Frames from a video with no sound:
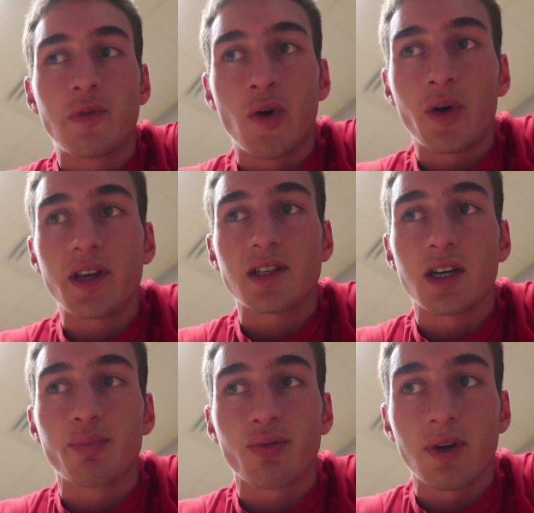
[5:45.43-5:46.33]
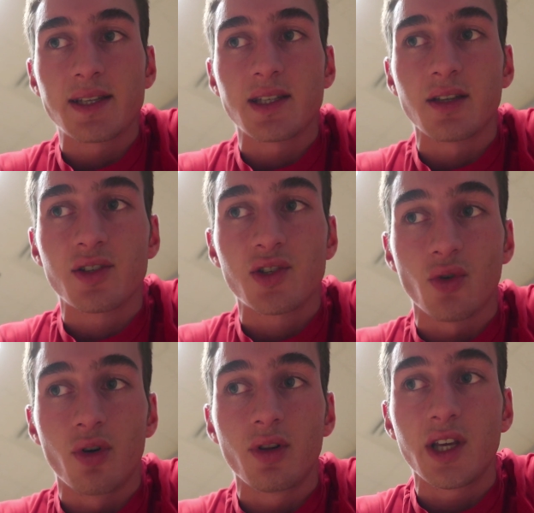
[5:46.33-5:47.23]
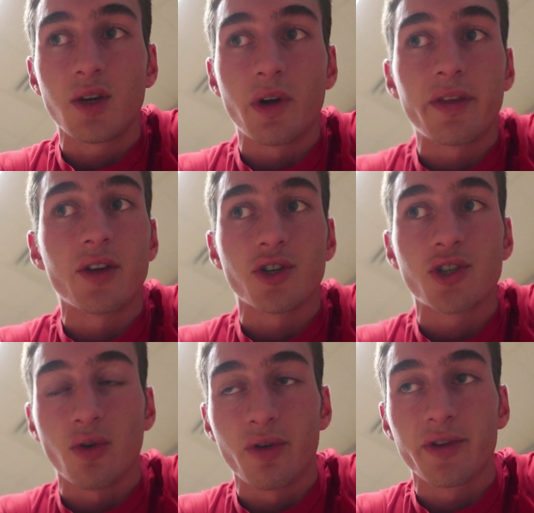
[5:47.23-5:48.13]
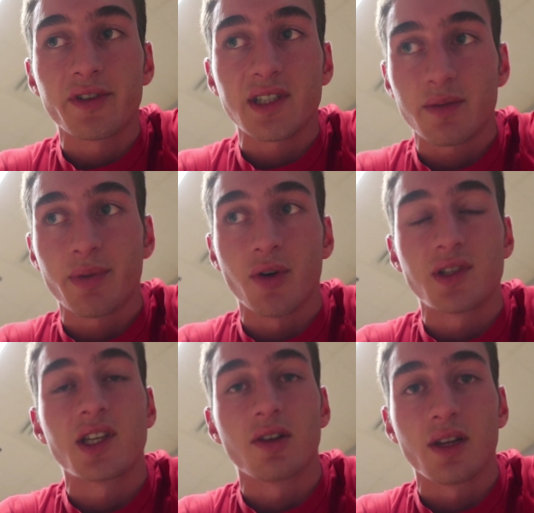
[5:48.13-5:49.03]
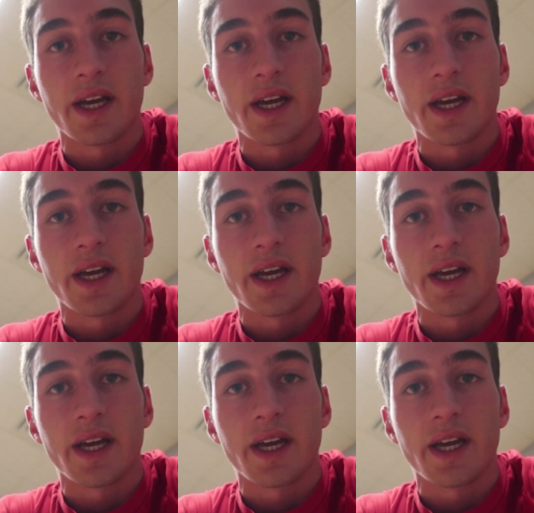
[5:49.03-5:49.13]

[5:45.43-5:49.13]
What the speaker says: focus on pressing solely with your shoulders as opposed to your